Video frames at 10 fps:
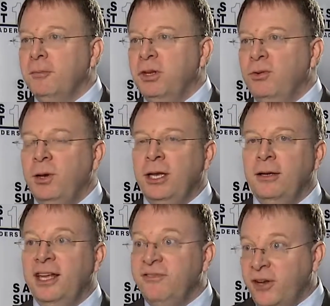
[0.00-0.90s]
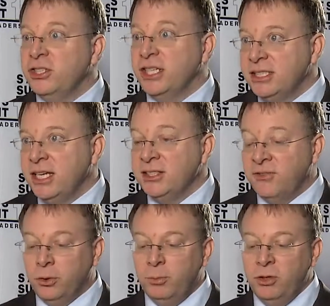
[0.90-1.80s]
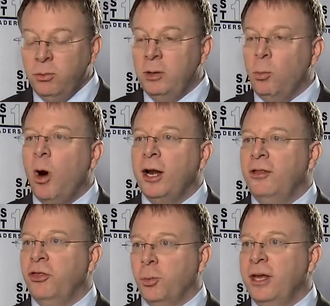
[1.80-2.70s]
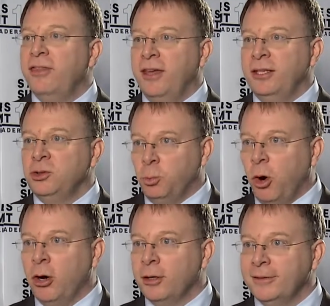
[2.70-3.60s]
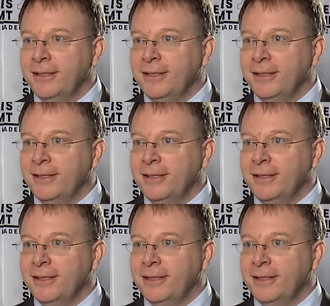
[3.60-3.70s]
if they're successful, between 1 and 3 things wrong.